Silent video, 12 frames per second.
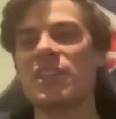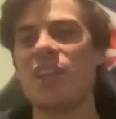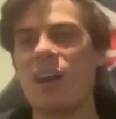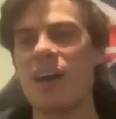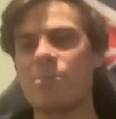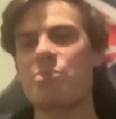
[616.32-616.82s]

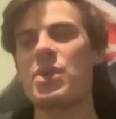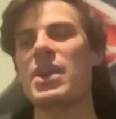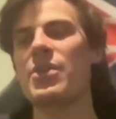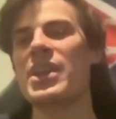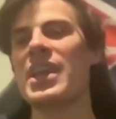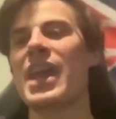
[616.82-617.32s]

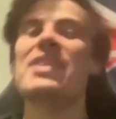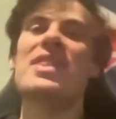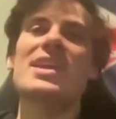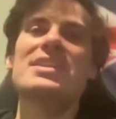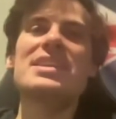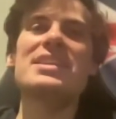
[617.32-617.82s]
library and
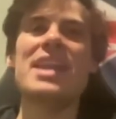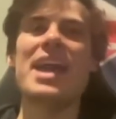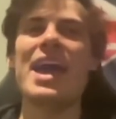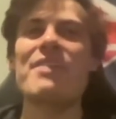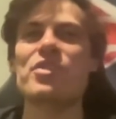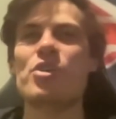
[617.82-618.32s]
they didn't
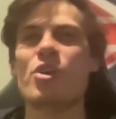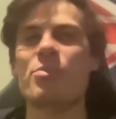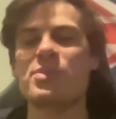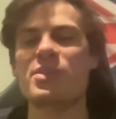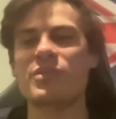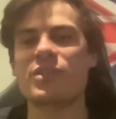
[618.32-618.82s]
have a
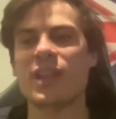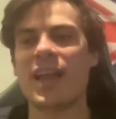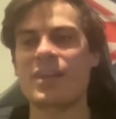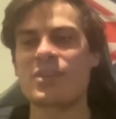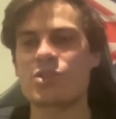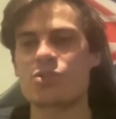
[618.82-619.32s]
copy of
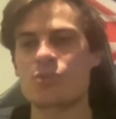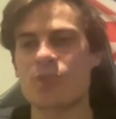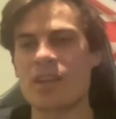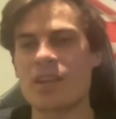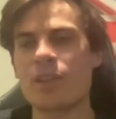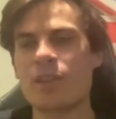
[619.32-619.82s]
Cloud
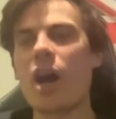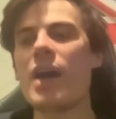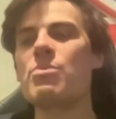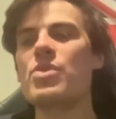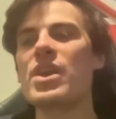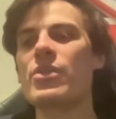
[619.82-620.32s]
Street, the
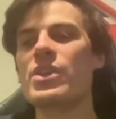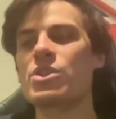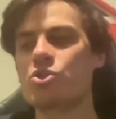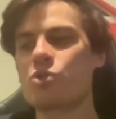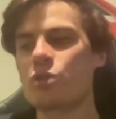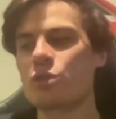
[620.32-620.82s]
library
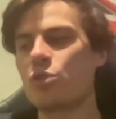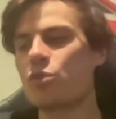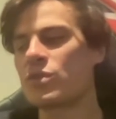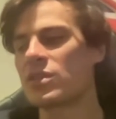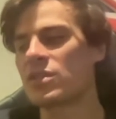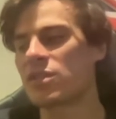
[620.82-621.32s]
should
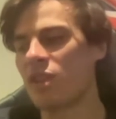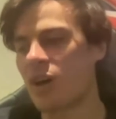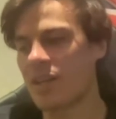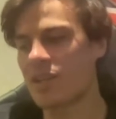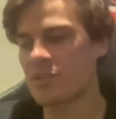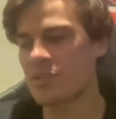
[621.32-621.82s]
lose its
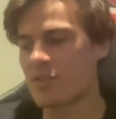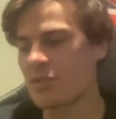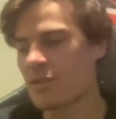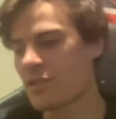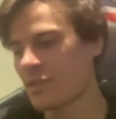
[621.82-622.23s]
license.